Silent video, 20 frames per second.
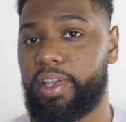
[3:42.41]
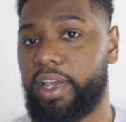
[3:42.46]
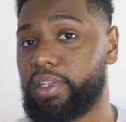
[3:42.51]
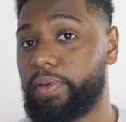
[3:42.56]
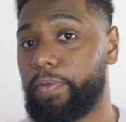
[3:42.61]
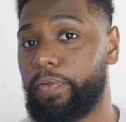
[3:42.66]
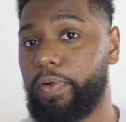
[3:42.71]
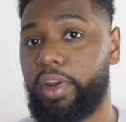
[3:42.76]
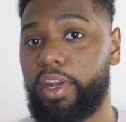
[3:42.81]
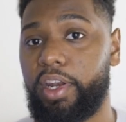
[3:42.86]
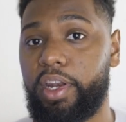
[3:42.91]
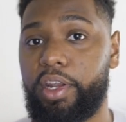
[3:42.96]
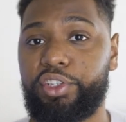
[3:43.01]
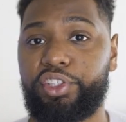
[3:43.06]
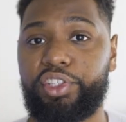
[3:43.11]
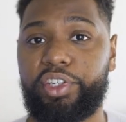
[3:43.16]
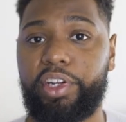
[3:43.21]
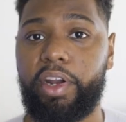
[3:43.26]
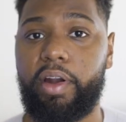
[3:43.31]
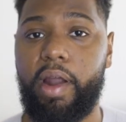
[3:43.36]
As a front-end
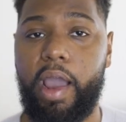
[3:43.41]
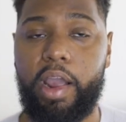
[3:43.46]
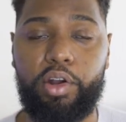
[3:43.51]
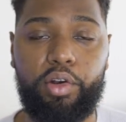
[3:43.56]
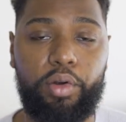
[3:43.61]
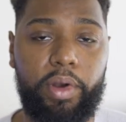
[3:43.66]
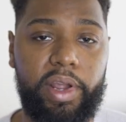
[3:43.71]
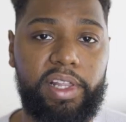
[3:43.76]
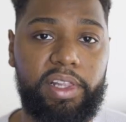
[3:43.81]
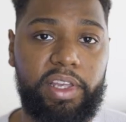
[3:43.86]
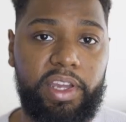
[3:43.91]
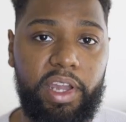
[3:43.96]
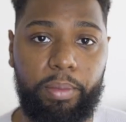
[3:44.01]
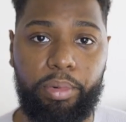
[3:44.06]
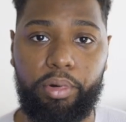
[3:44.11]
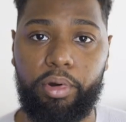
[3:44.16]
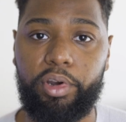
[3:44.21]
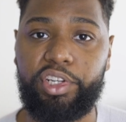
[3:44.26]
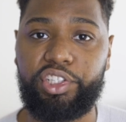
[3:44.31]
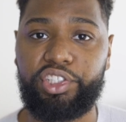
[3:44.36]
engineer, I greatly
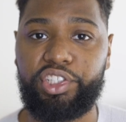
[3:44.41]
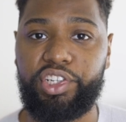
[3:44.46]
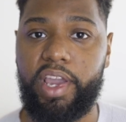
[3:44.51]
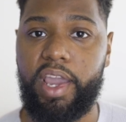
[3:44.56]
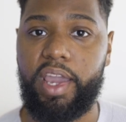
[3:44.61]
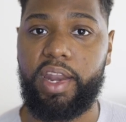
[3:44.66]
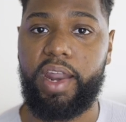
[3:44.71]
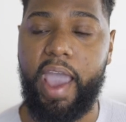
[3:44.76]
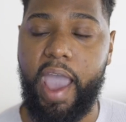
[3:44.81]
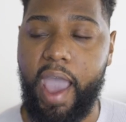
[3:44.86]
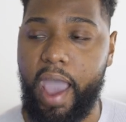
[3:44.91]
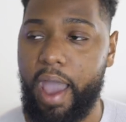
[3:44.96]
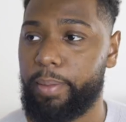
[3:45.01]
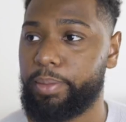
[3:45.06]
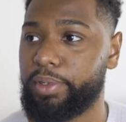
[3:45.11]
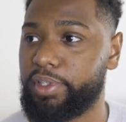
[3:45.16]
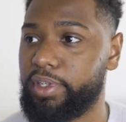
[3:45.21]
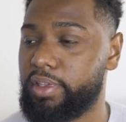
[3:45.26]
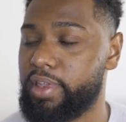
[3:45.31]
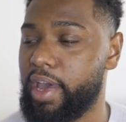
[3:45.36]
appreciate
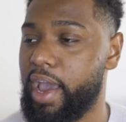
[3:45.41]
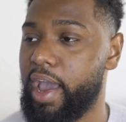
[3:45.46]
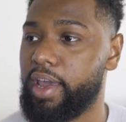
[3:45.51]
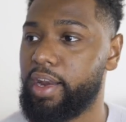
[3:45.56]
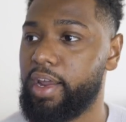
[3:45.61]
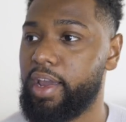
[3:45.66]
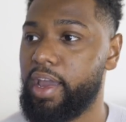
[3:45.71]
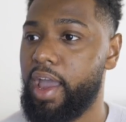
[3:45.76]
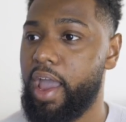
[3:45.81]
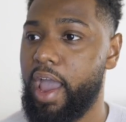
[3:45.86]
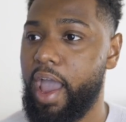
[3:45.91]
apps that